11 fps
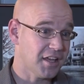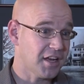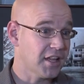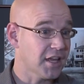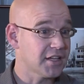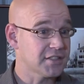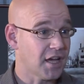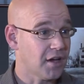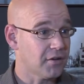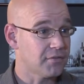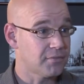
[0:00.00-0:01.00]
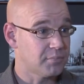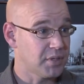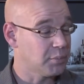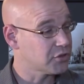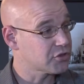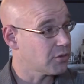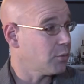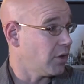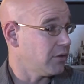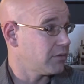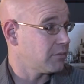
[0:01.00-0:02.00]
and I like to have people to run
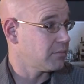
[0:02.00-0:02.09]
with.